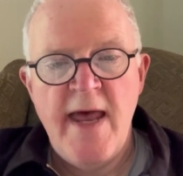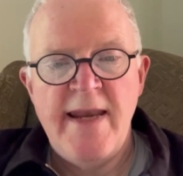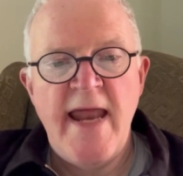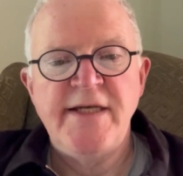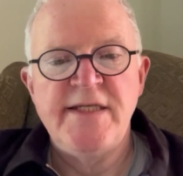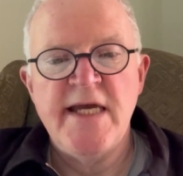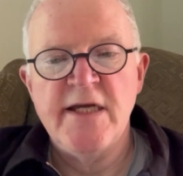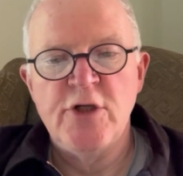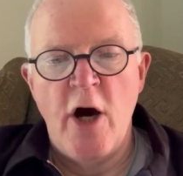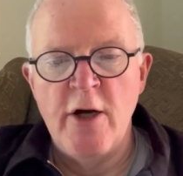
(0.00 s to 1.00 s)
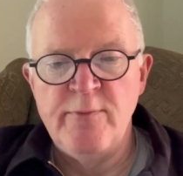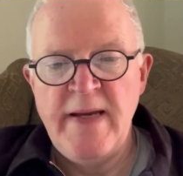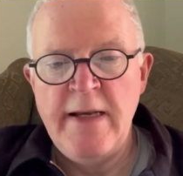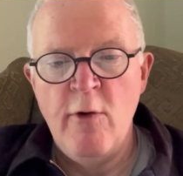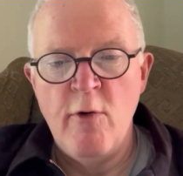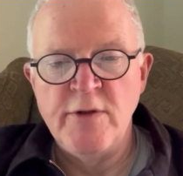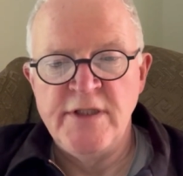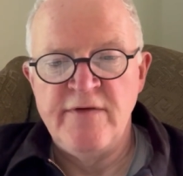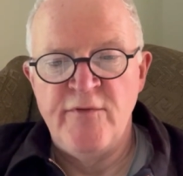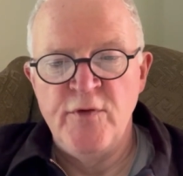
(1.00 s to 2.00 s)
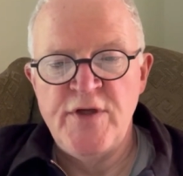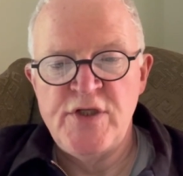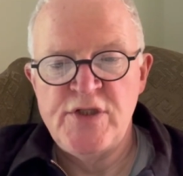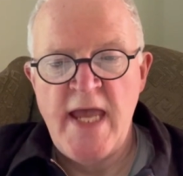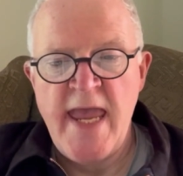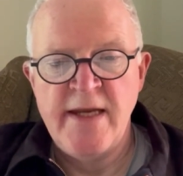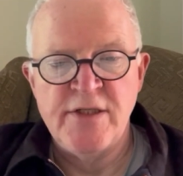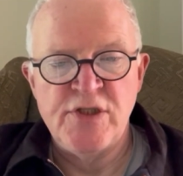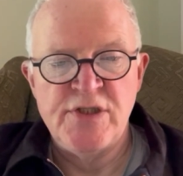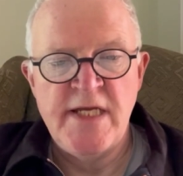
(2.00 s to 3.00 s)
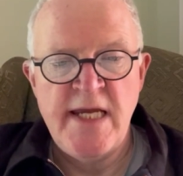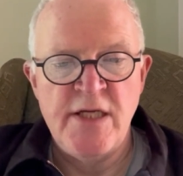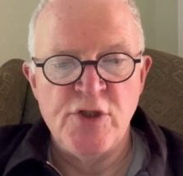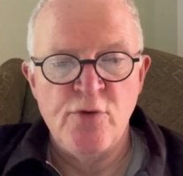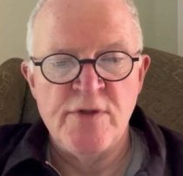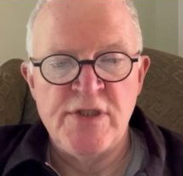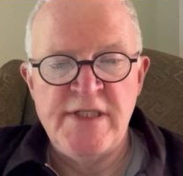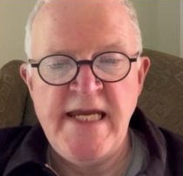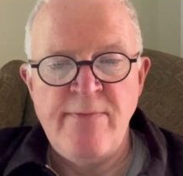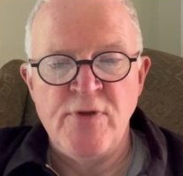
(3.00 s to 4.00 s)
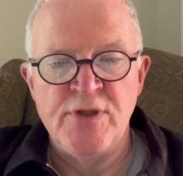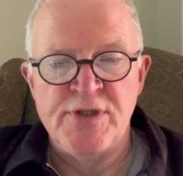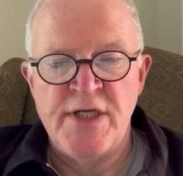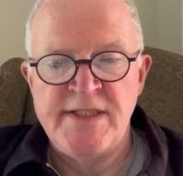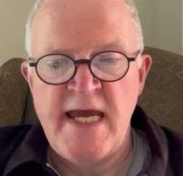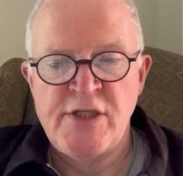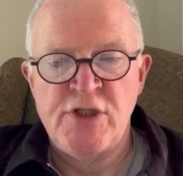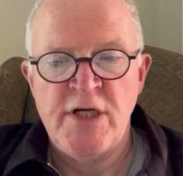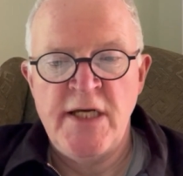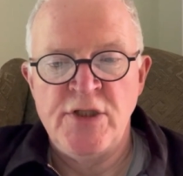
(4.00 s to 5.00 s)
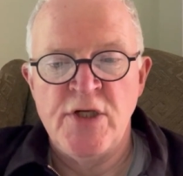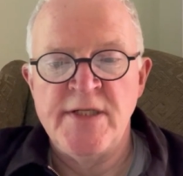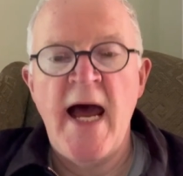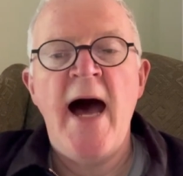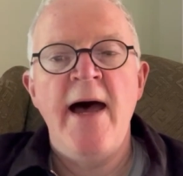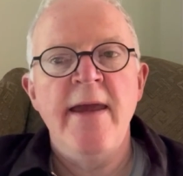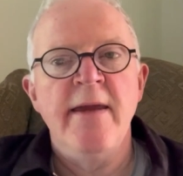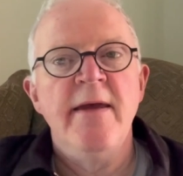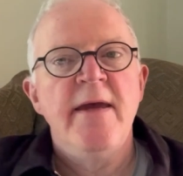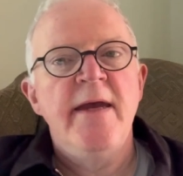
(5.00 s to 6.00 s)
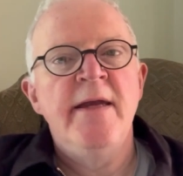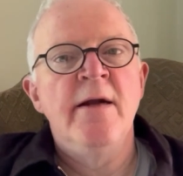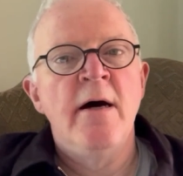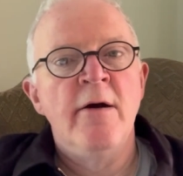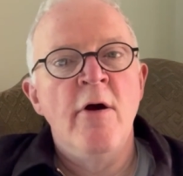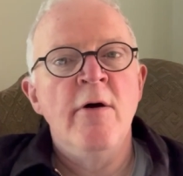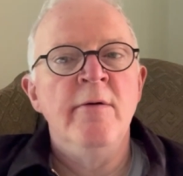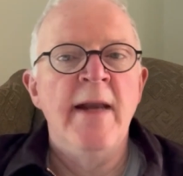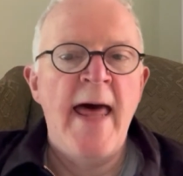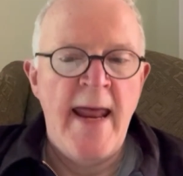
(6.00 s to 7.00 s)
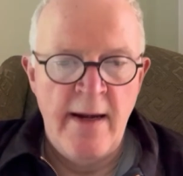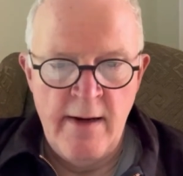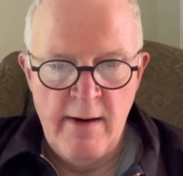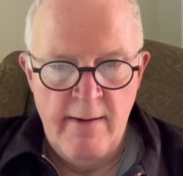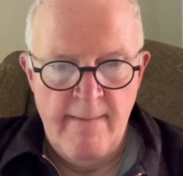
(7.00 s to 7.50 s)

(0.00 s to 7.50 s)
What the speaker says: Let dear God be lauded for this day and its deeds, who has deemed us the destiny to die in our own land."